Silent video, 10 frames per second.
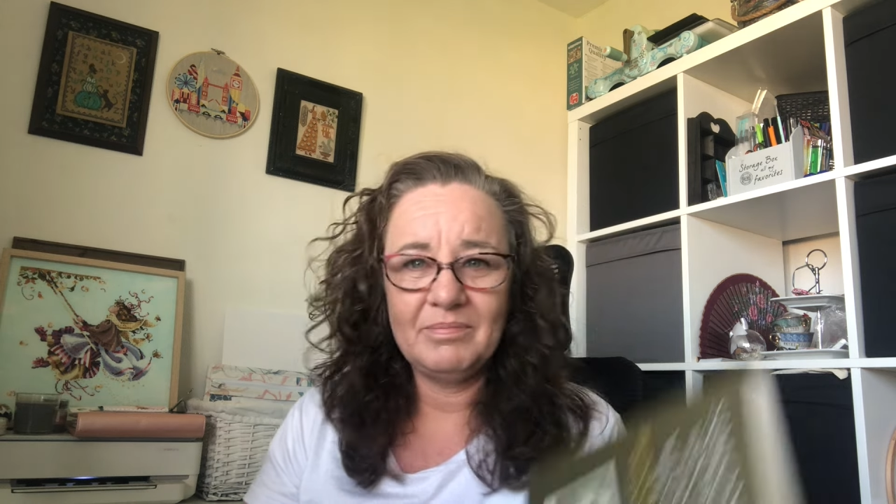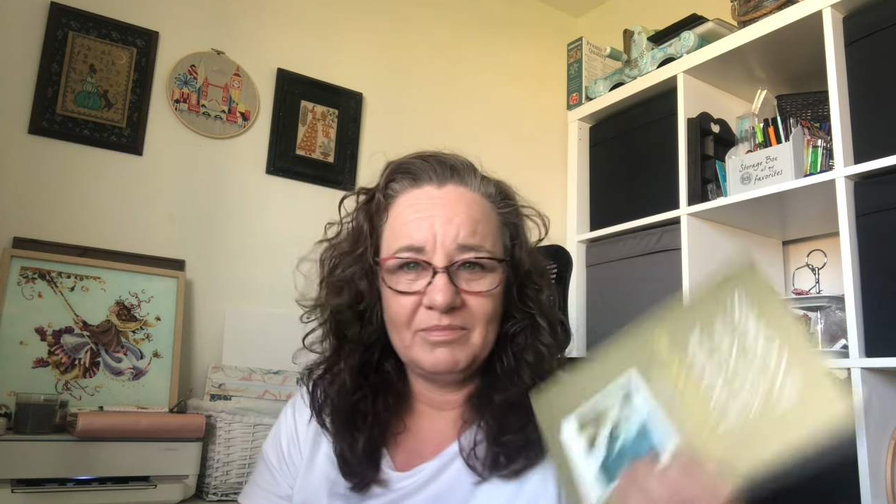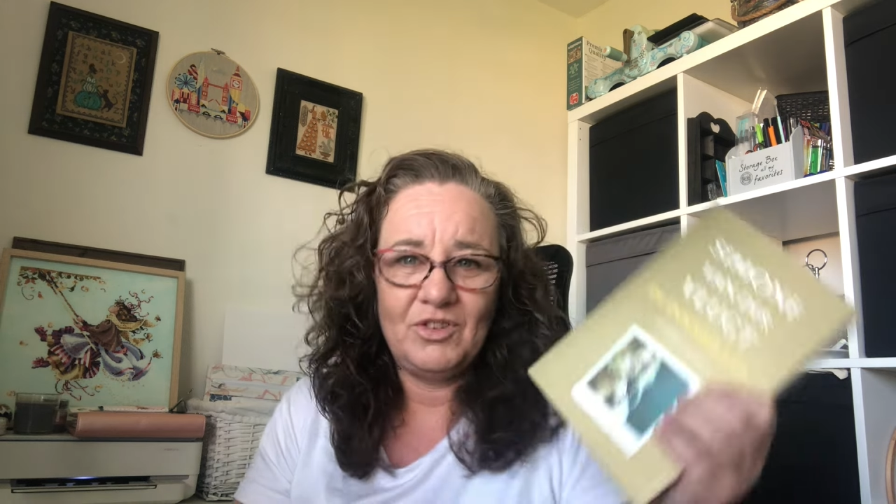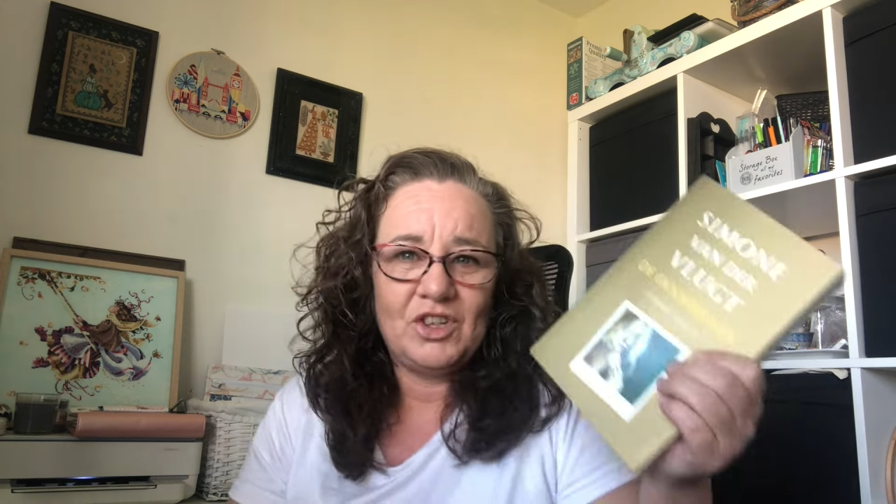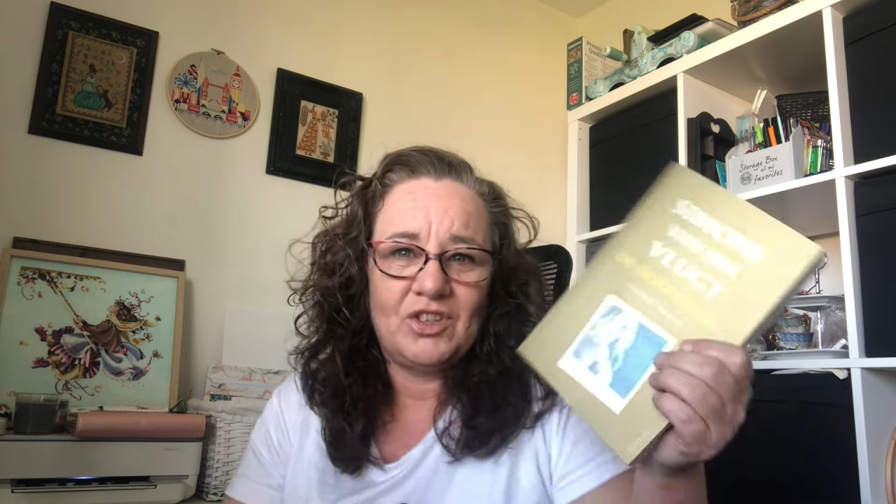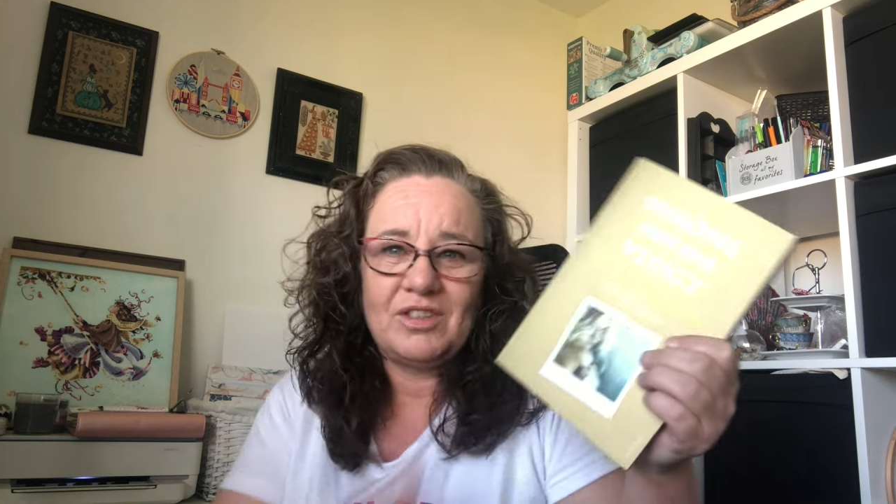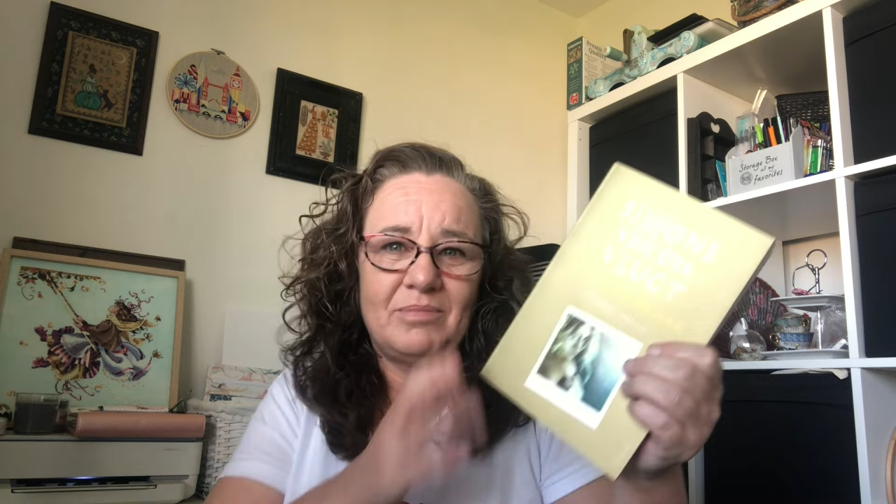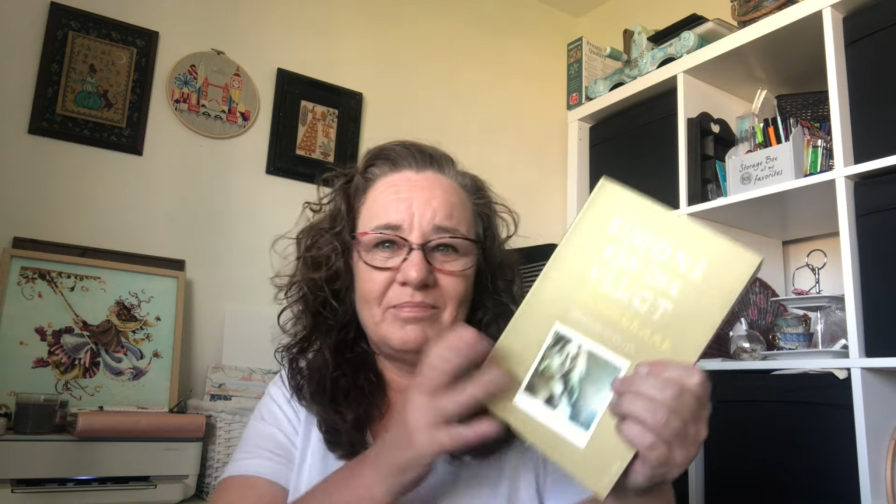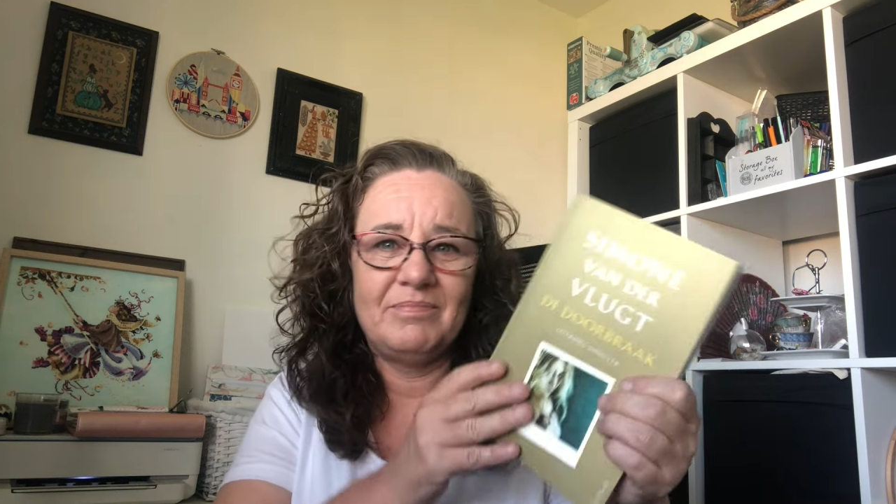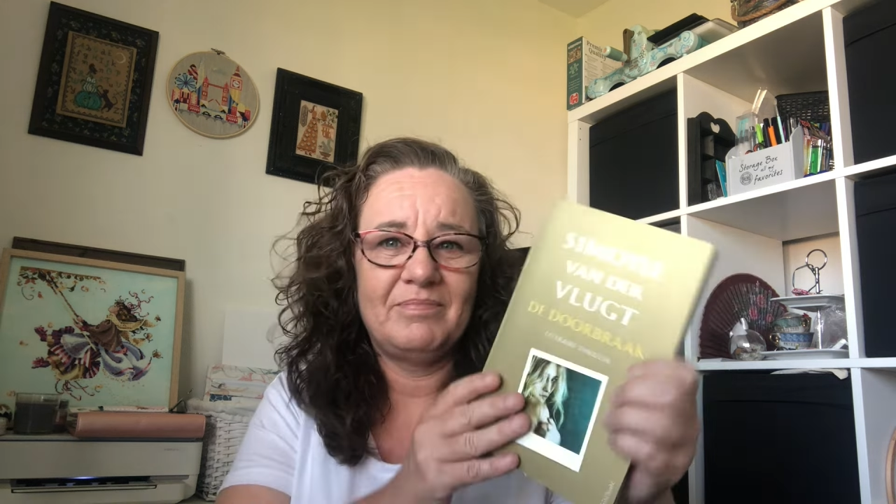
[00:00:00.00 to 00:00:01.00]
Just
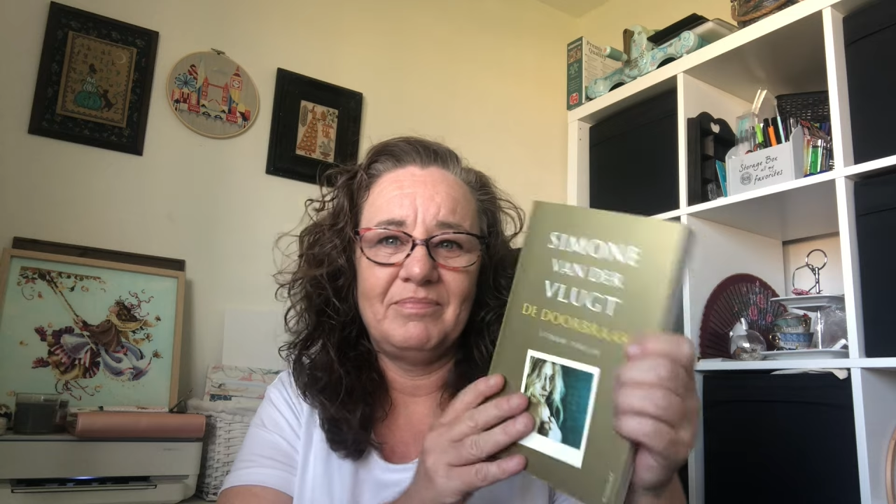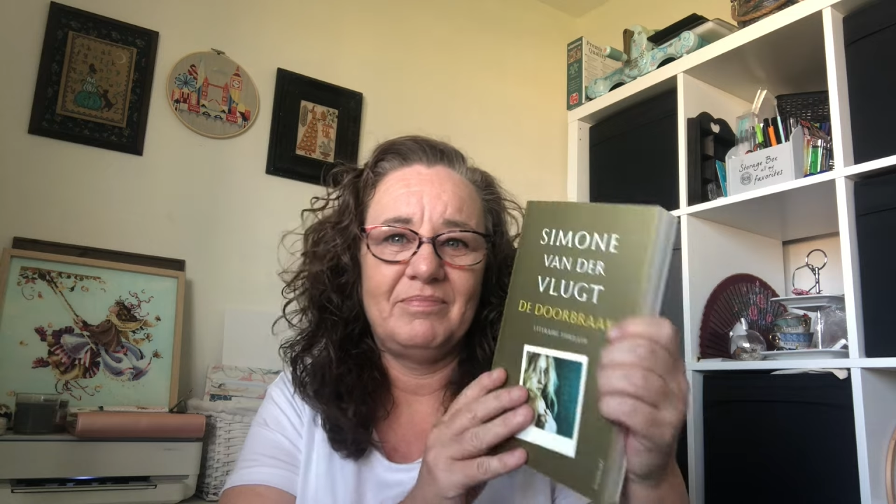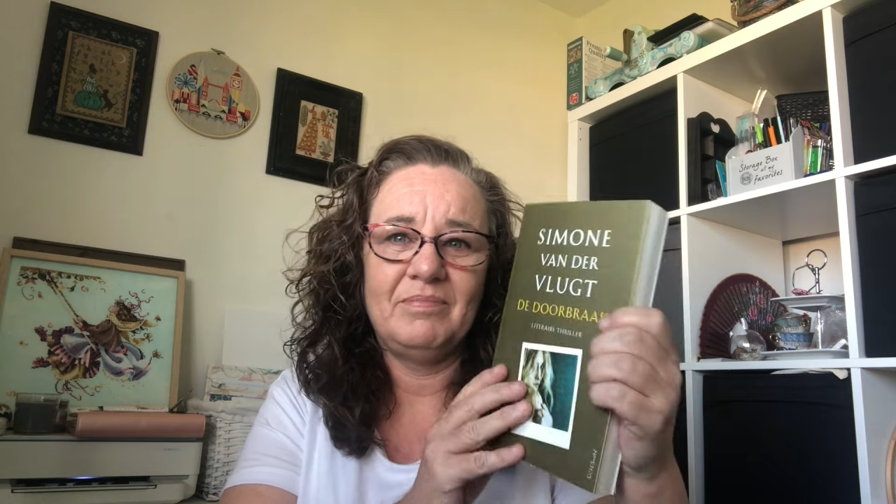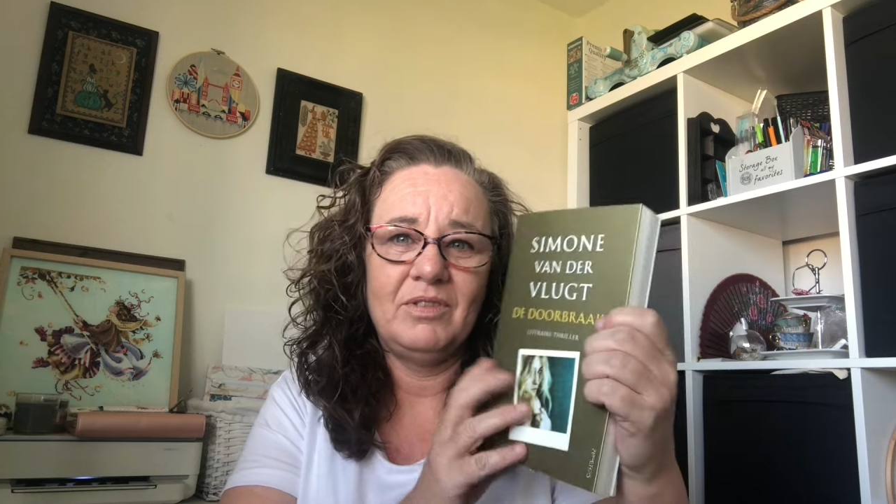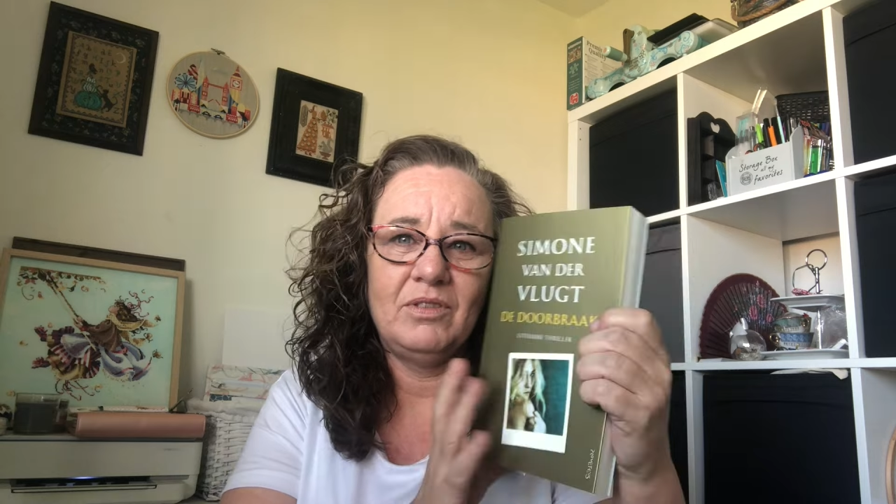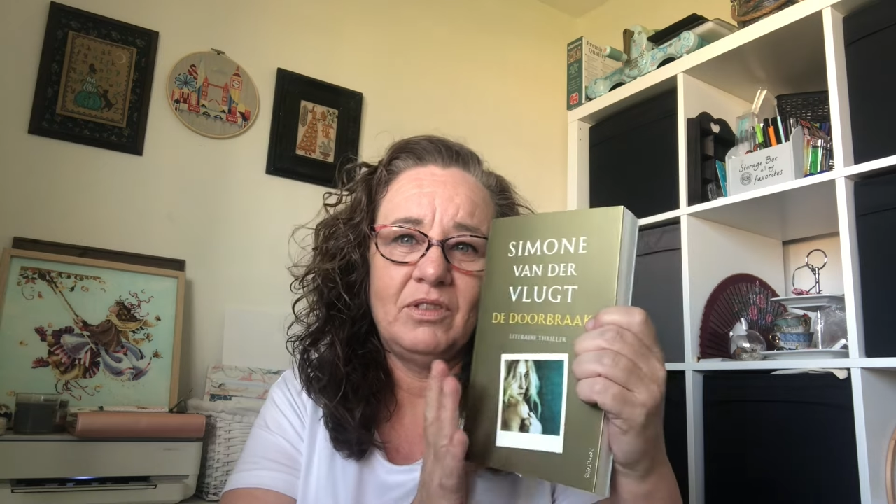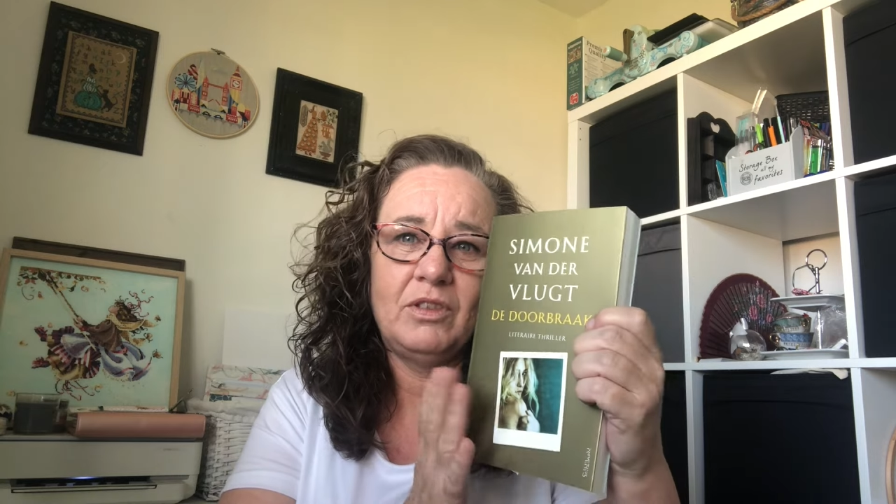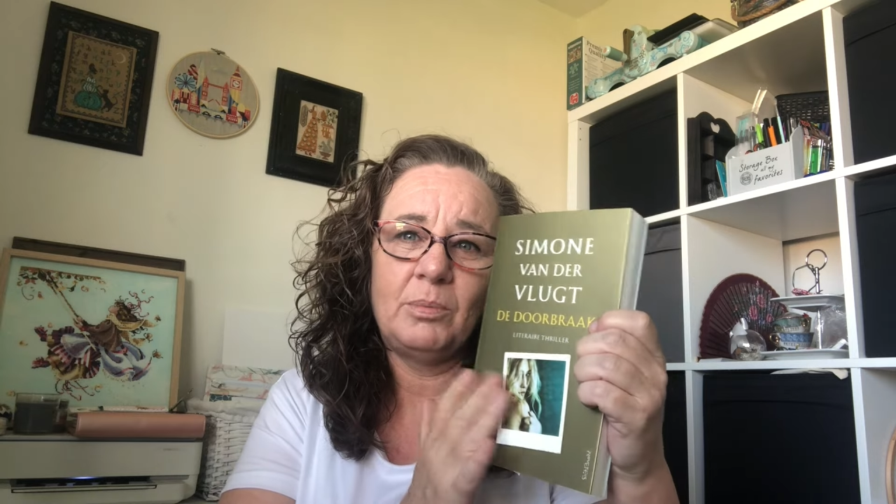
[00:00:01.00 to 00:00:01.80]
the